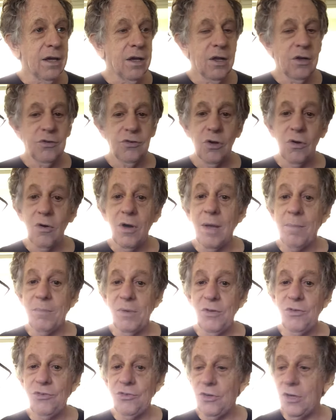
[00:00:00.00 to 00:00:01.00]
Don't let me
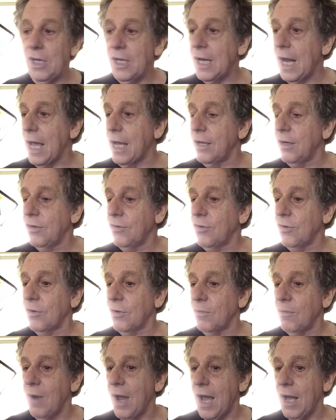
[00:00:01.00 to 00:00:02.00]
see it. I'm going to turn
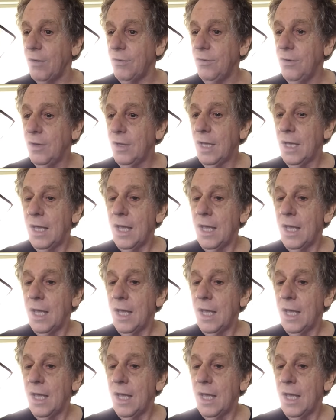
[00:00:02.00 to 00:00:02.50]
around.